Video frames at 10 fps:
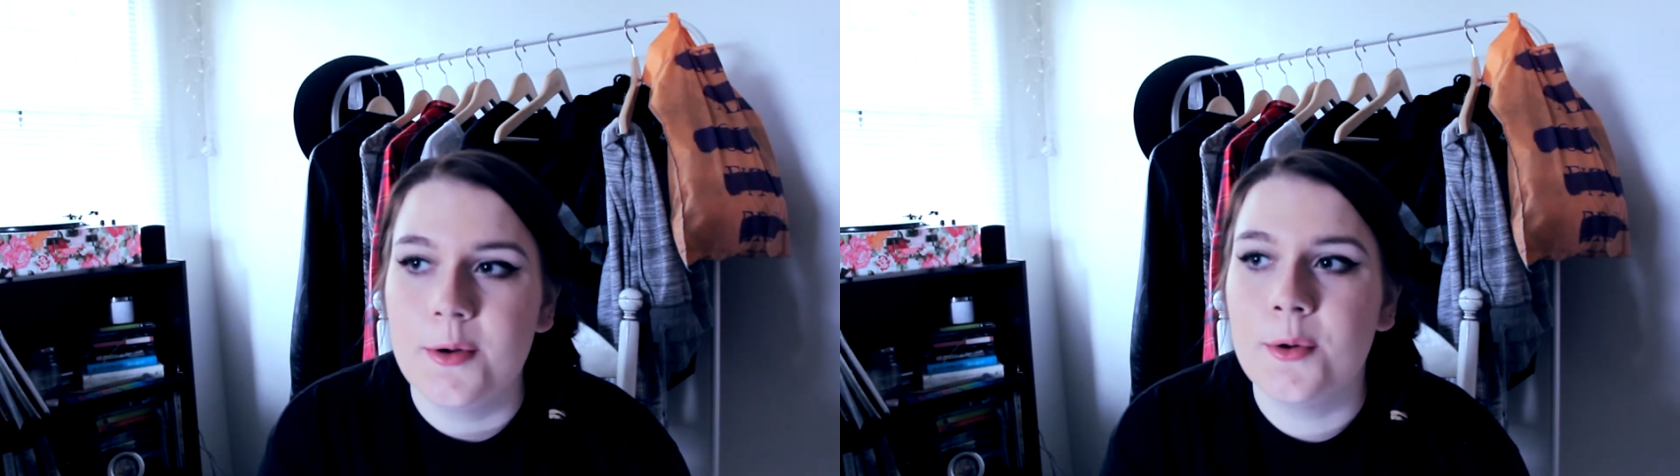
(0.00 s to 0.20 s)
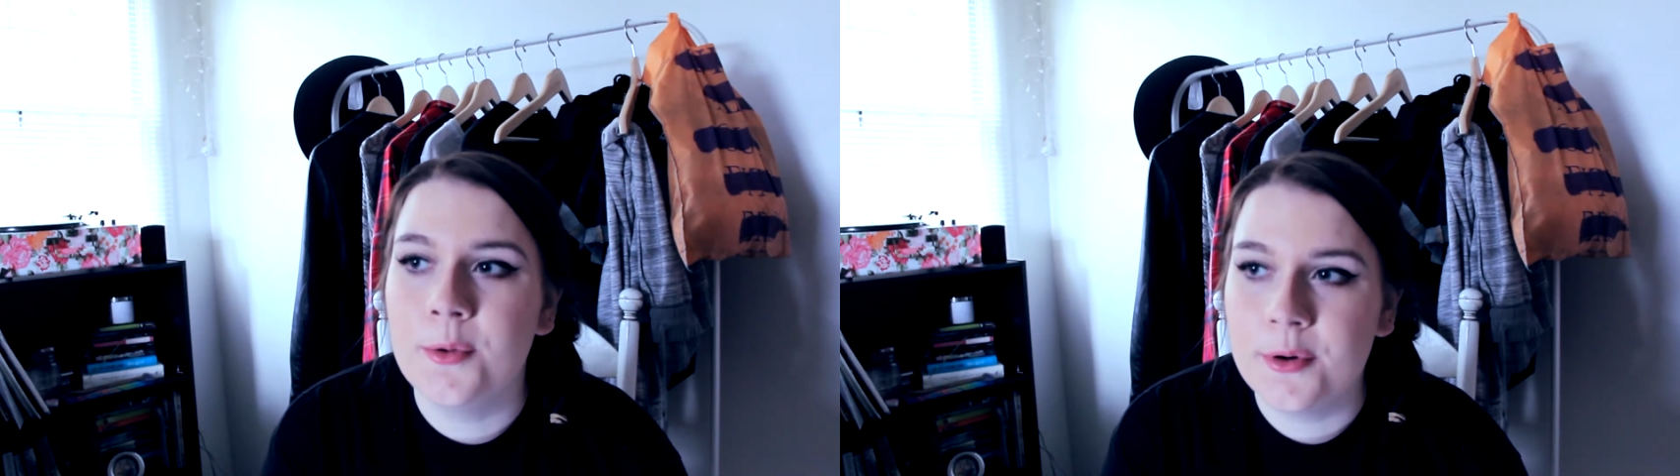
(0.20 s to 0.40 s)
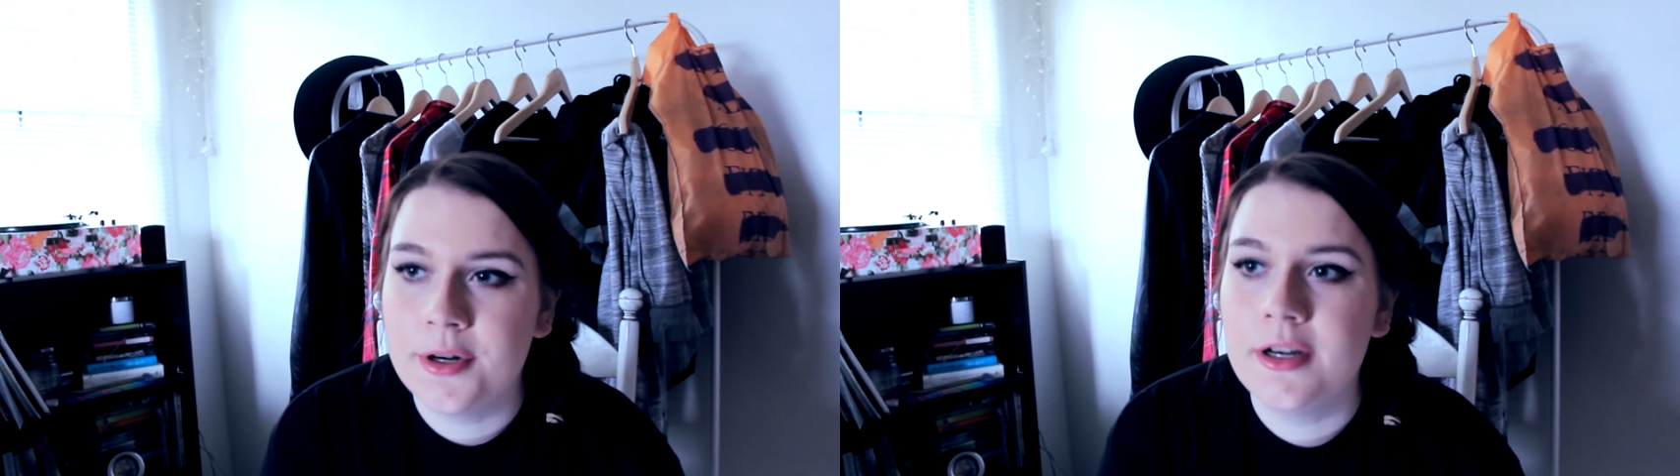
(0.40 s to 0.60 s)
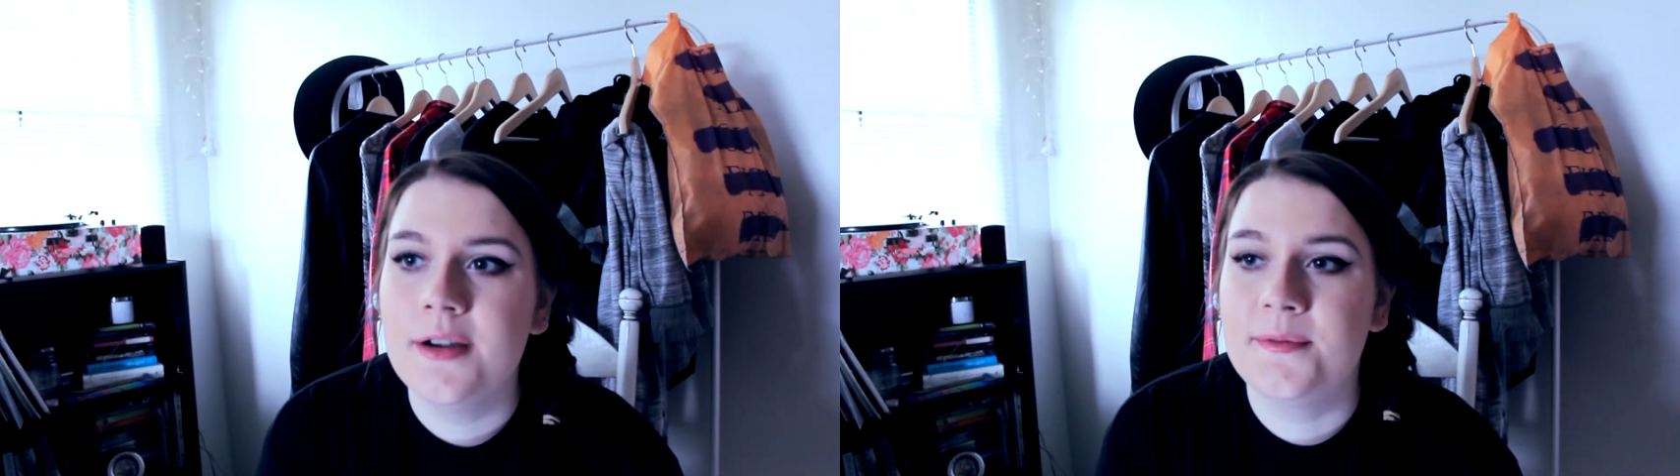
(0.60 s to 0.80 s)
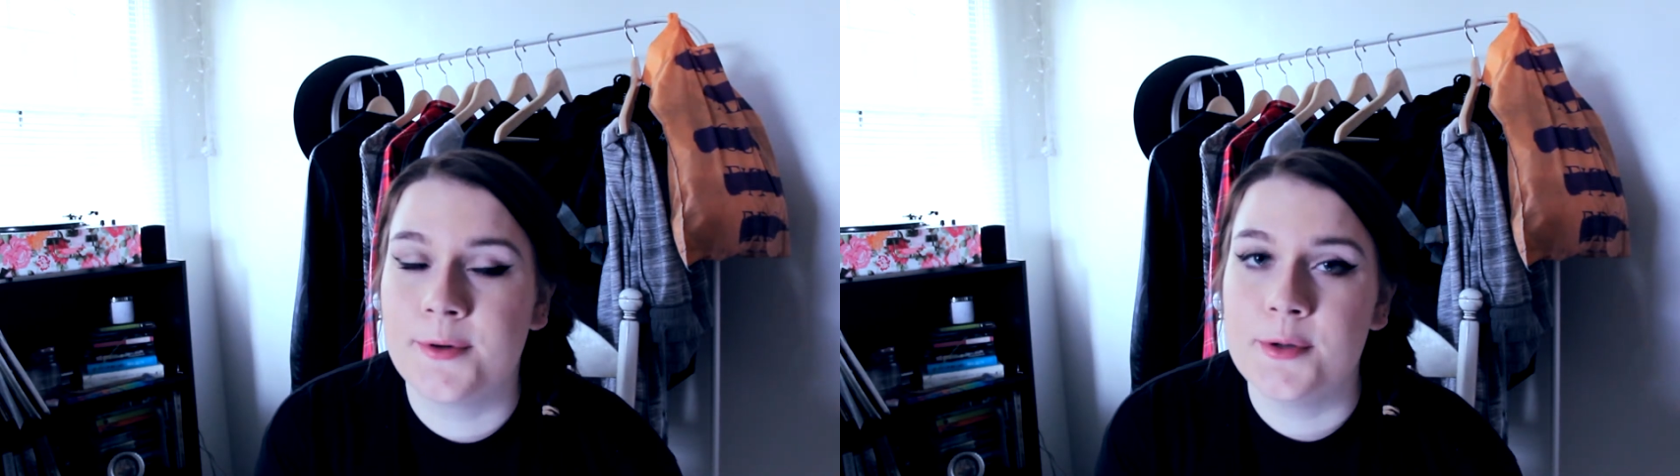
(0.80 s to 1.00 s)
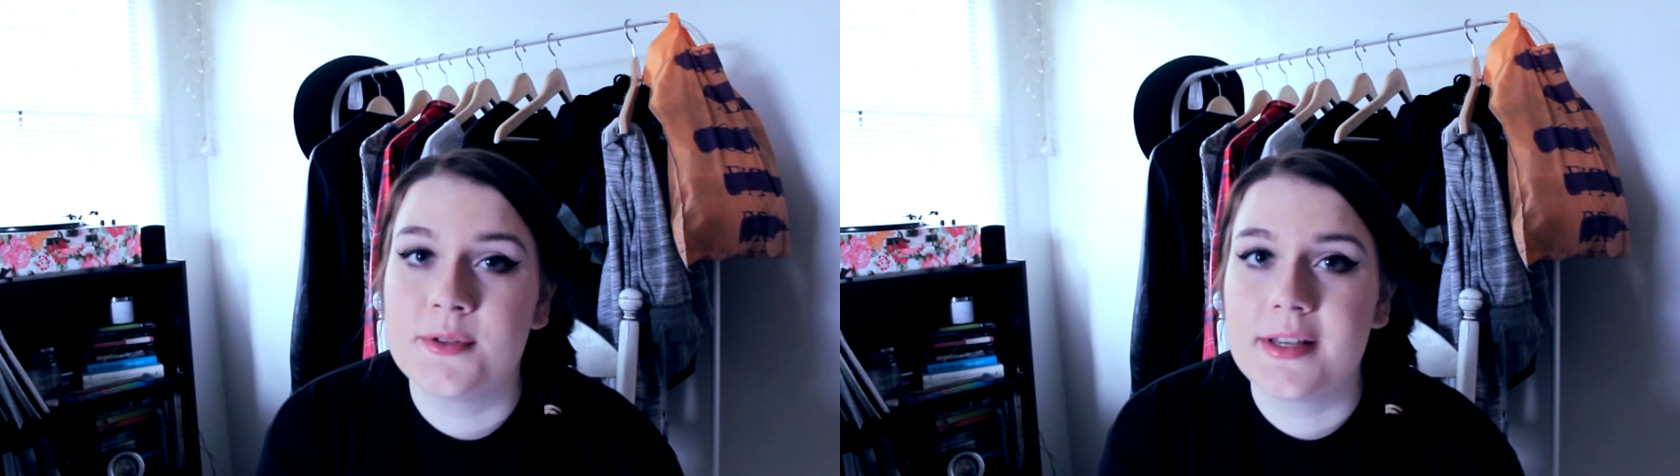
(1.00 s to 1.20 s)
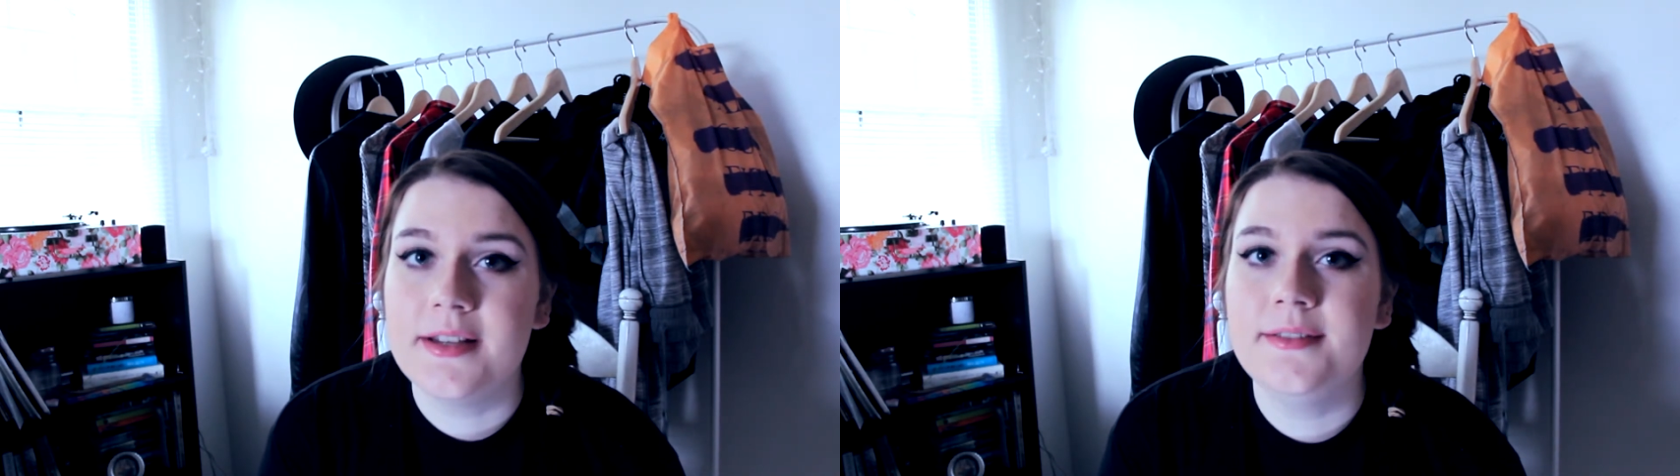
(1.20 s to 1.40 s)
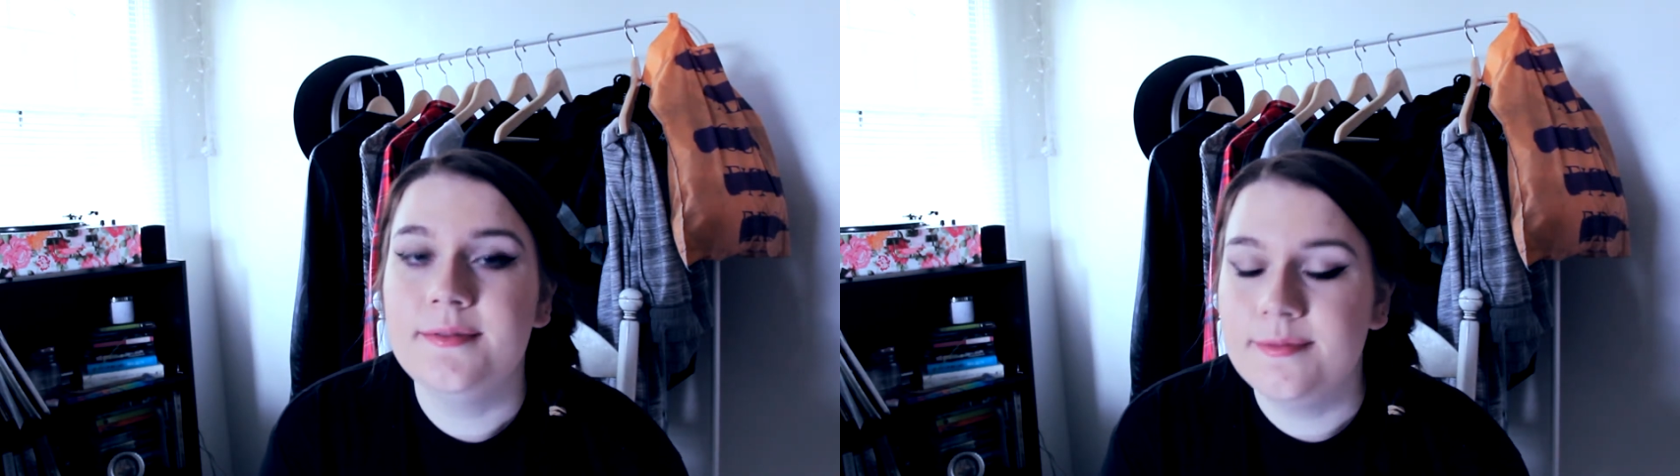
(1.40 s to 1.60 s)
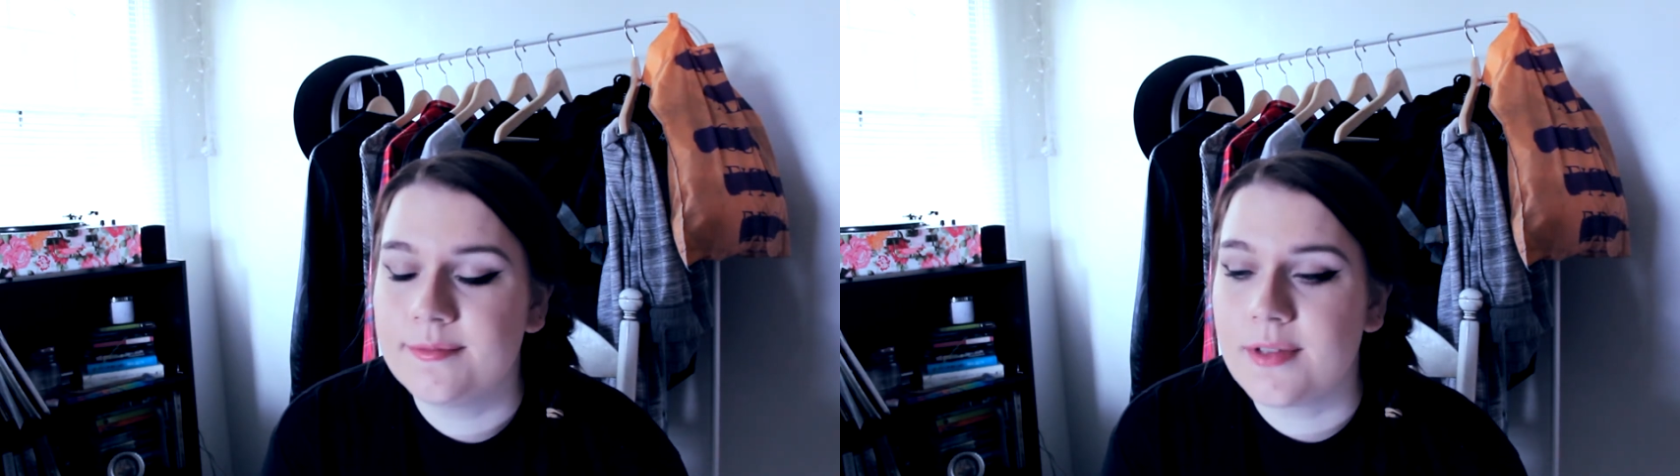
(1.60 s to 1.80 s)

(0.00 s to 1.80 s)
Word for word: Or Frozen.